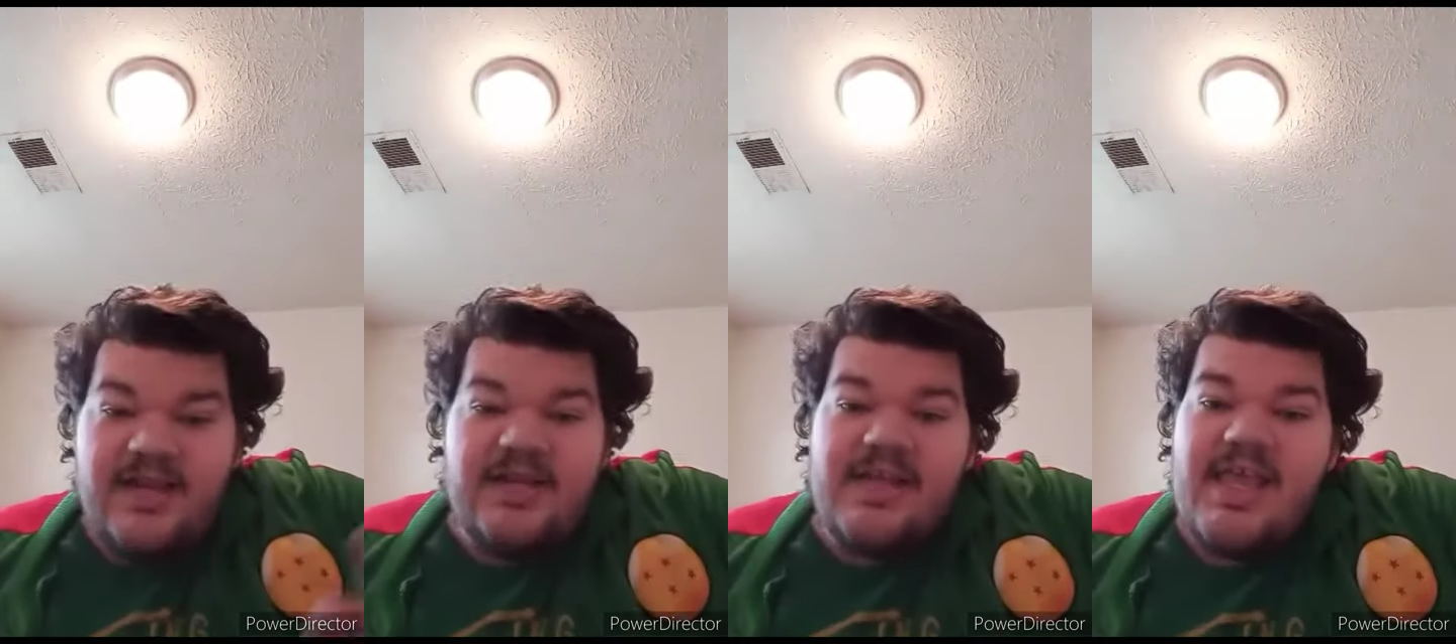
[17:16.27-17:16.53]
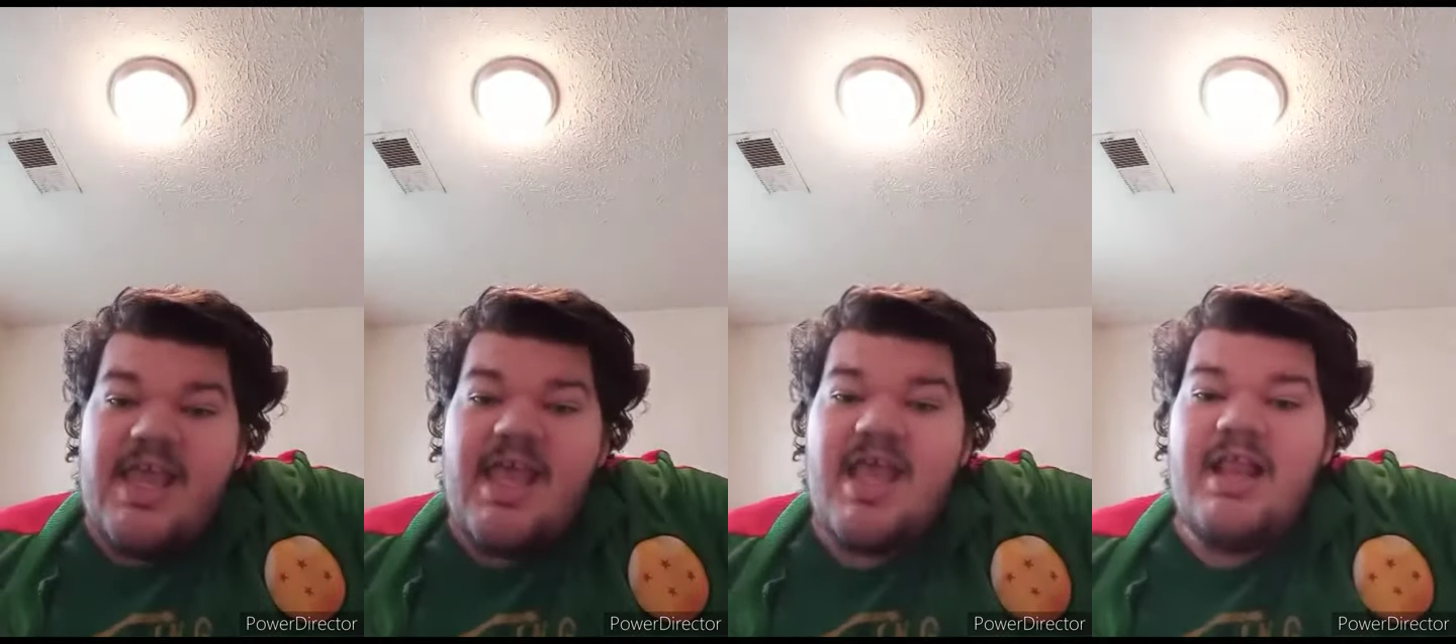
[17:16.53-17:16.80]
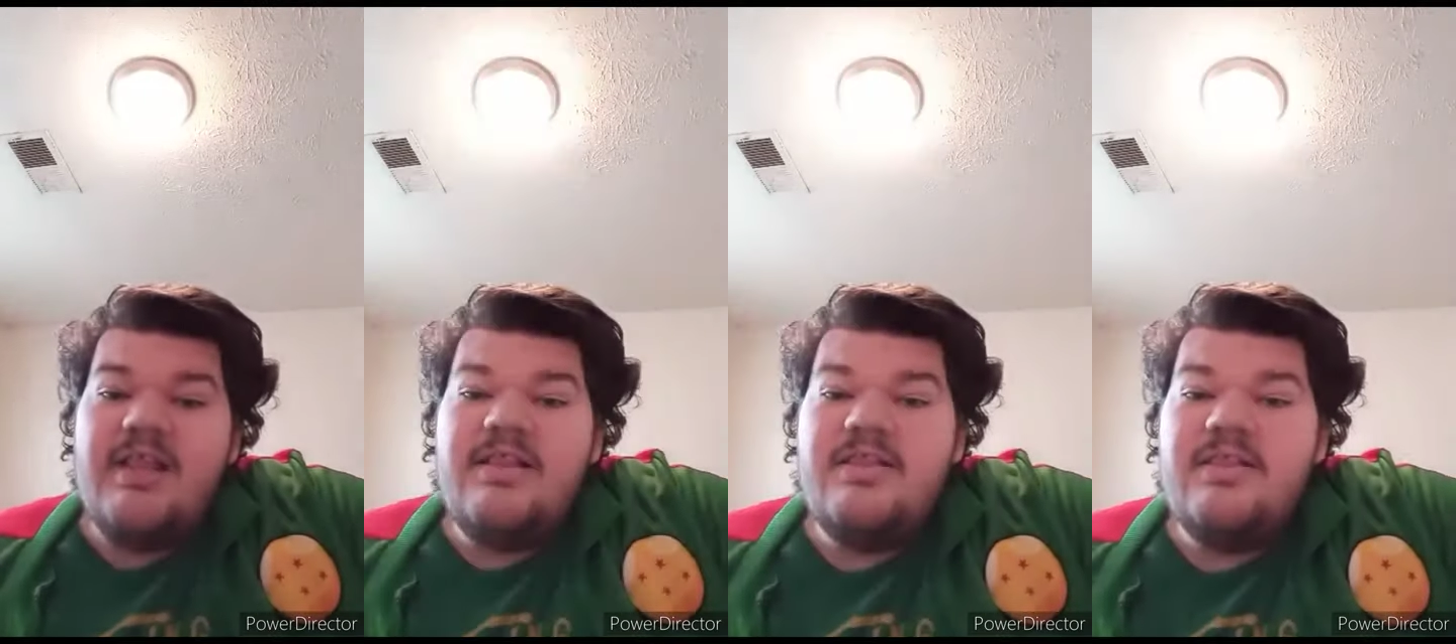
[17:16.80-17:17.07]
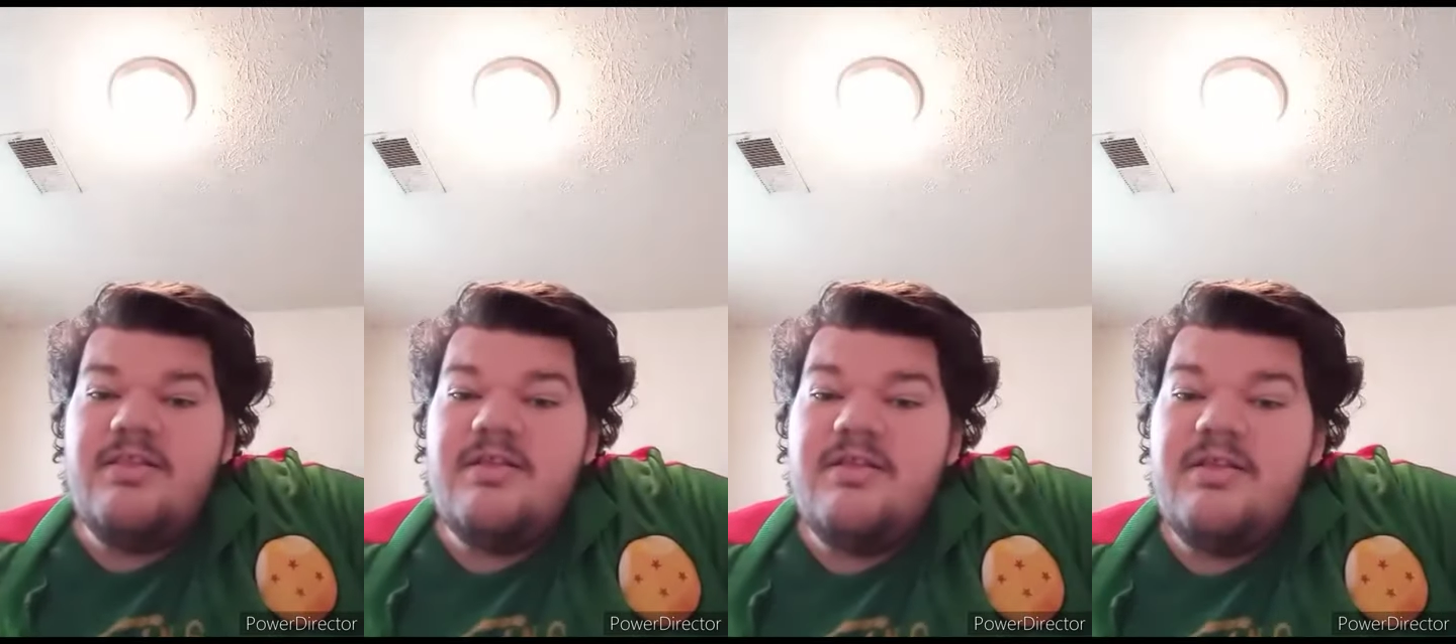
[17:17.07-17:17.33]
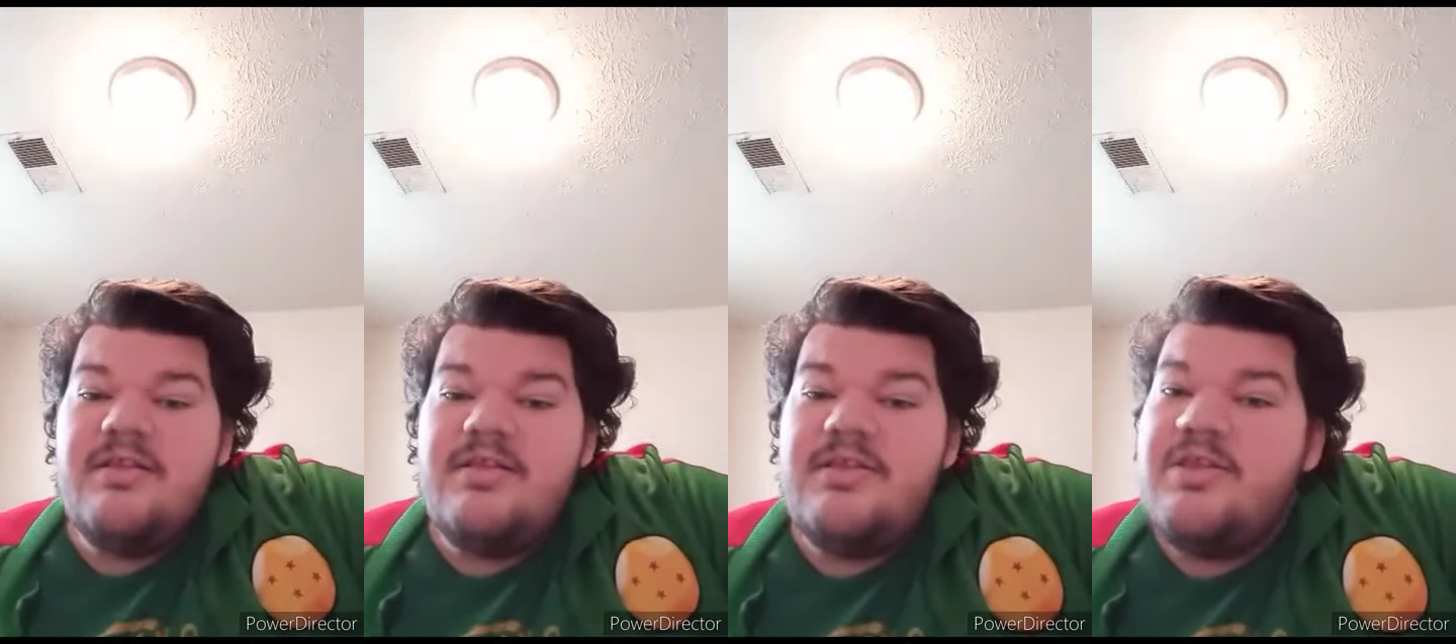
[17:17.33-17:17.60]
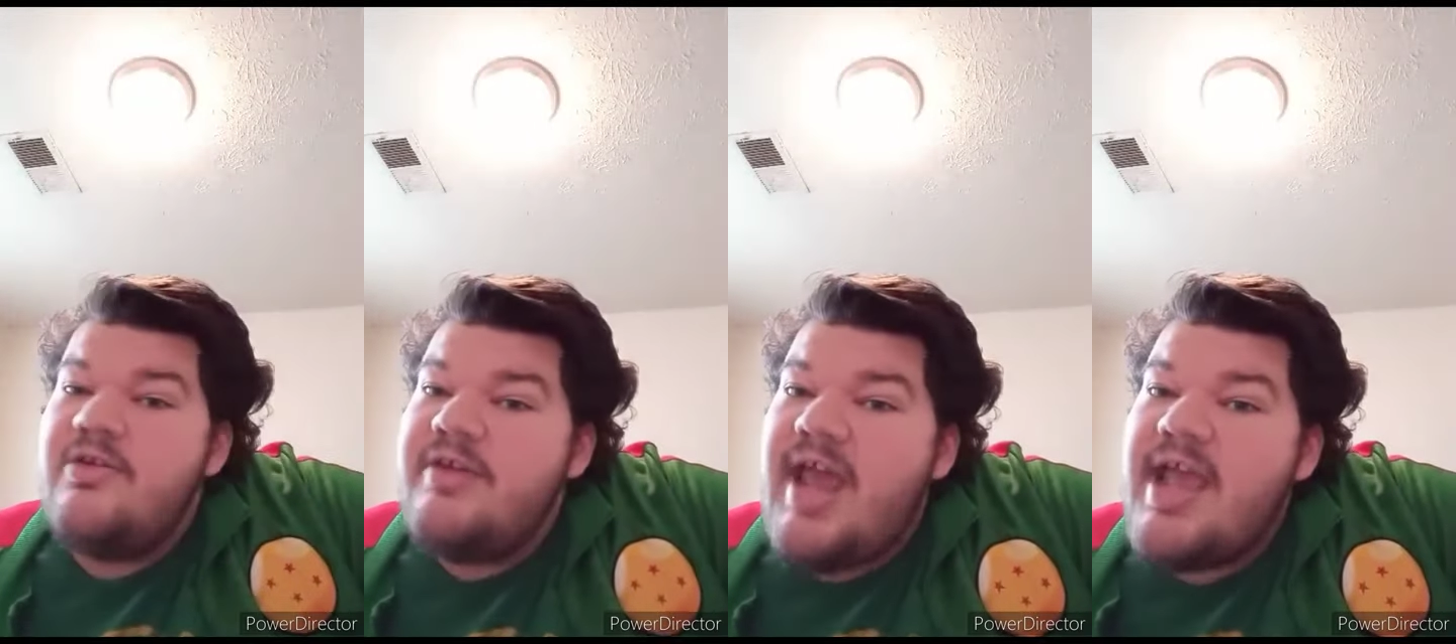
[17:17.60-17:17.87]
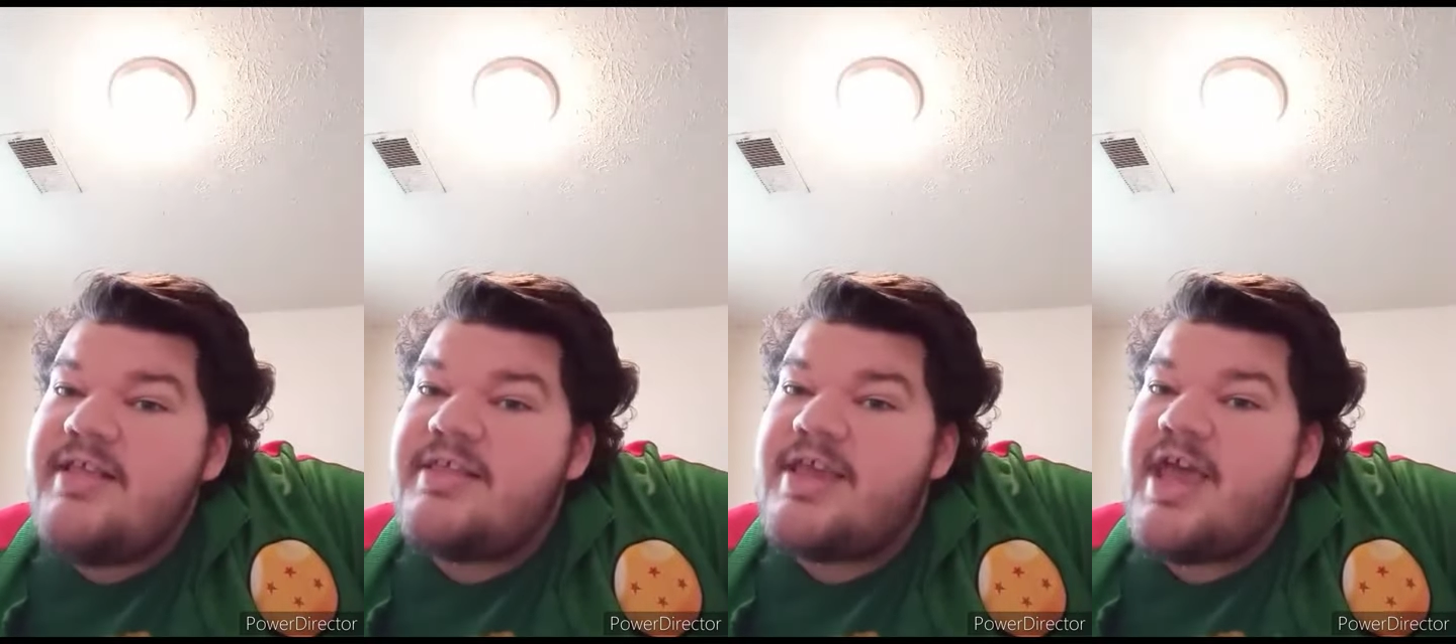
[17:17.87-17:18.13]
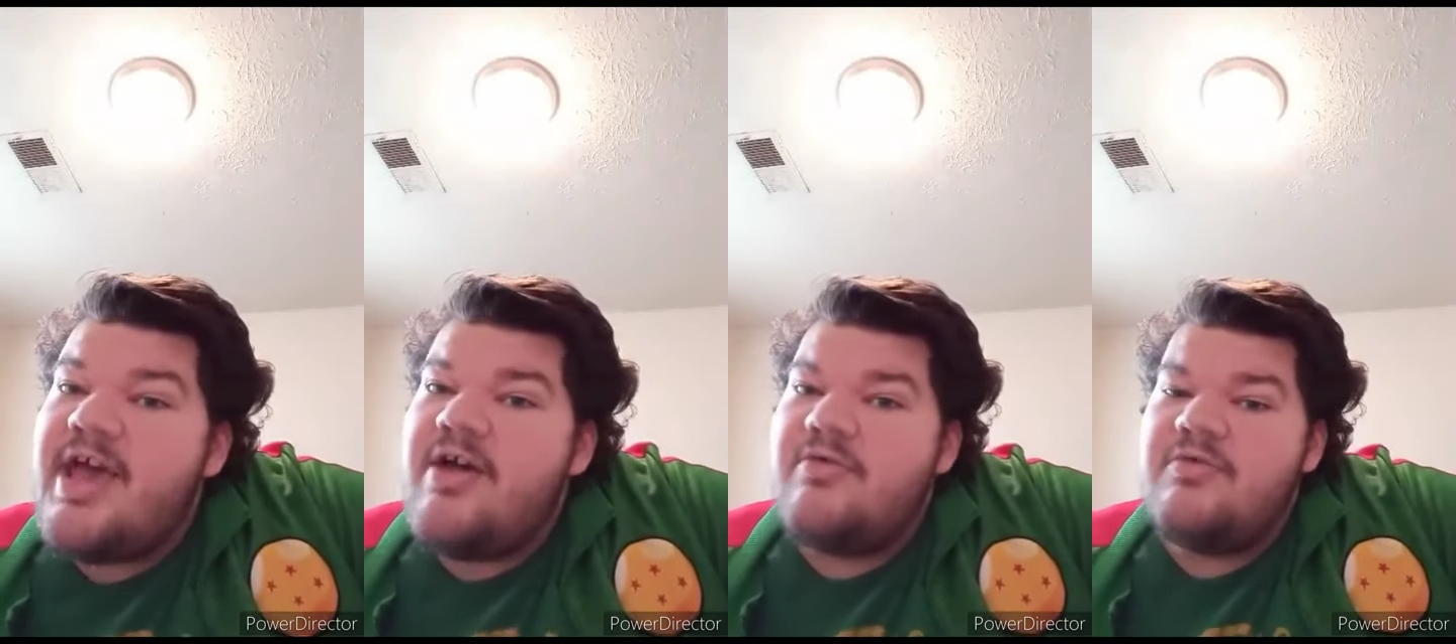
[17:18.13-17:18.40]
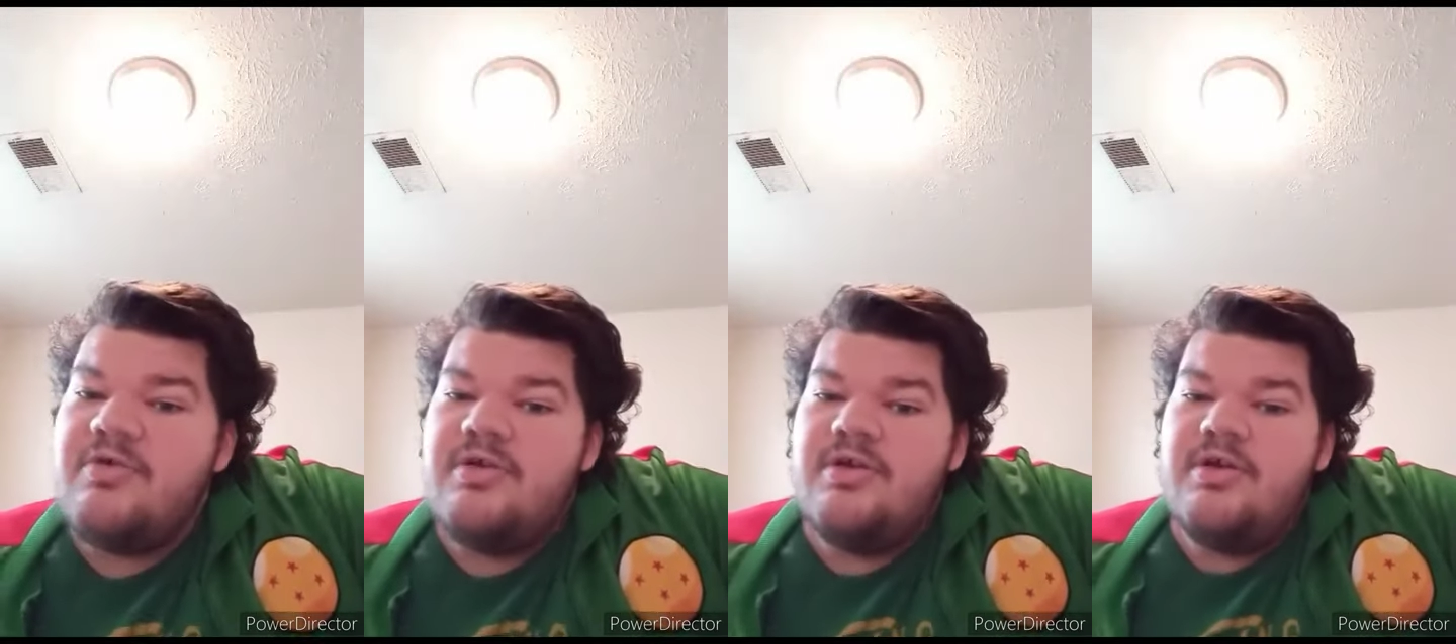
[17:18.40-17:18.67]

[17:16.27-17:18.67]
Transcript: it again two days ago.